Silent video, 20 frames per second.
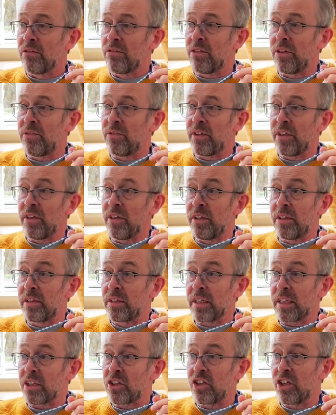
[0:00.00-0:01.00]

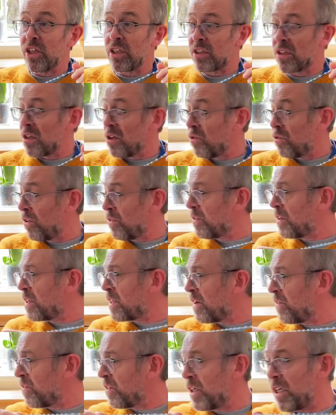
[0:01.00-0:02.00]
56 years ago,
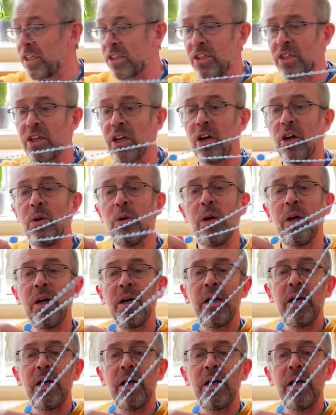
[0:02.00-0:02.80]
57 years ago.